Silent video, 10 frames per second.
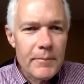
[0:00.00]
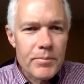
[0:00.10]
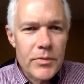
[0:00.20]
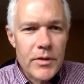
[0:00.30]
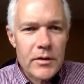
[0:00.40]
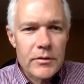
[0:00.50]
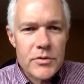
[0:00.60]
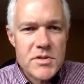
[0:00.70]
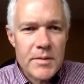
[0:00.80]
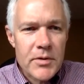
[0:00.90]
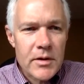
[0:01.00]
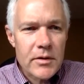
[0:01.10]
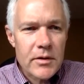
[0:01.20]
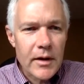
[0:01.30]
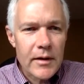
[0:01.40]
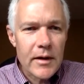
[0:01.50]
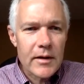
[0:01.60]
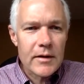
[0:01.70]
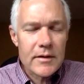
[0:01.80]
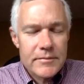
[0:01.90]
There's something
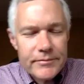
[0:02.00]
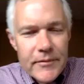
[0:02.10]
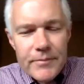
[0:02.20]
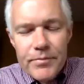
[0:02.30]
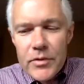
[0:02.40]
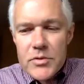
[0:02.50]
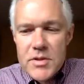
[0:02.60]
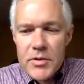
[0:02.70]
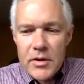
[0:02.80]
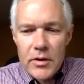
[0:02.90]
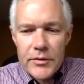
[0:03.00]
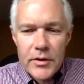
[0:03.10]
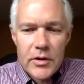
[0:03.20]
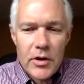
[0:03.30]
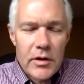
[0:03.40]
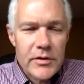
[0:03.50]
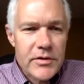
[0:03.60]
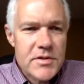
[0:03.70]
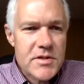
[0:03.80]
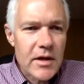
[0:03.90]
called the
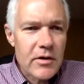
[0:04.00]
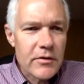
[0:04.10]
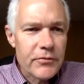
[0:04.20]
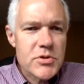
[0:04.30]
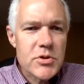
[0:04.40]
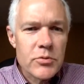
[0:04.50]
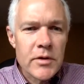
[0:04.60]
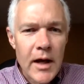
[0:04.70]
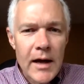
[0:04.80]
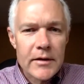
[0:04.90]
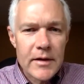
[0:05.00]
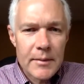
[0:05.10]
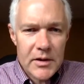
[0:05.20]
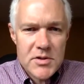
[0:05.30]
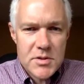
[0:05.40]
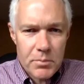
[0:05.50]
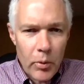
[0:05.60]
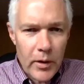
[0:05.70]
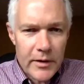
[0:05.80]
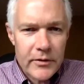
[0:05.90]
Carleton Center for Student Academic
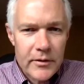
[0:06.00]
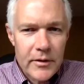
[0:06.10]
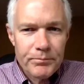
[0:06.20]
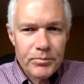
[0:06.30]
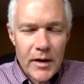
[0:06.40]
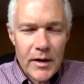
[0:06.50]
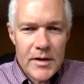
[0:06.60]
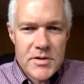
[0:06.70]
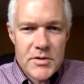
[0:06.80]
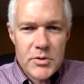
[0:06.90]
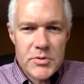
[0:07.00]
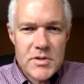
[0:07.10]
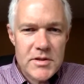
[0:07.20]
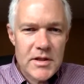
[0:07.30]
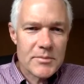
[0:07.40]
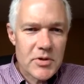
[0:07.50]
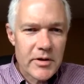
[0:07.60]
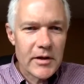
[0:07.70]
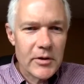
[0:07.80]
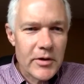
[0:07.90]
Support. As an associate dean, I'm
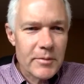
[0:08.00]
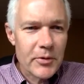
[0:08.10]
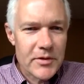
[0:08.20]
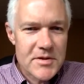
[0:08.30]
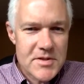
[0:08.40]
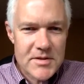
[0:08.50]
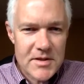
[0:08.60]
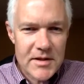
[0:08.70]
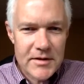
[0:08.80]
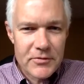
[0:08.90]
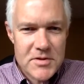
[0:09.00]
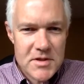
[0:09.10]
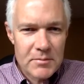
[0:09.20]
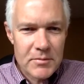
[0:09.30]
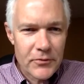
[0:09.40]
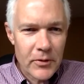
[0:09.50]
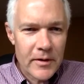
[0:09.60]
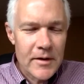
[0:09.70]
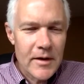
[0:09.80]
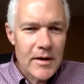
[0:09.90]
starting to learn about these things I'd never seen
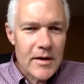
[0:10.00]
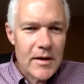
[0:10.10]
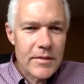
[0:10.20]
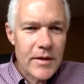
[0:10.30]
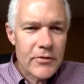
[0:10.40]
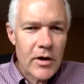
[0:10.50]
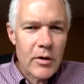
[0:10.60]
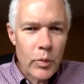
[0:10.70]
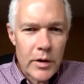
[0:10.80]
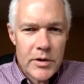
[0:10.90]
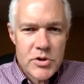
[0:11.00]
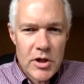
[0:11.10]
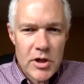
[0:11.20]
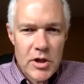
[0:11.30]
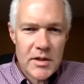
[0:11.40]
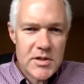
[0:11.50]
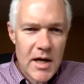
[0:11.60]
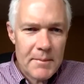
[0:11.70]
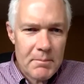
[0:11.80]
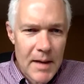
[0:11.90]
before. They've got workshops on
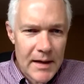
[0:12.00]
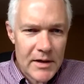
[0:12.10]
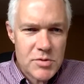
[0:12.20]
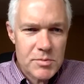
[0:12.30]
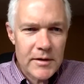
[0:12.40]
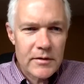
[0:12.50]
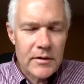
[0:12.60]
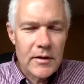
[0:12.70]
time management.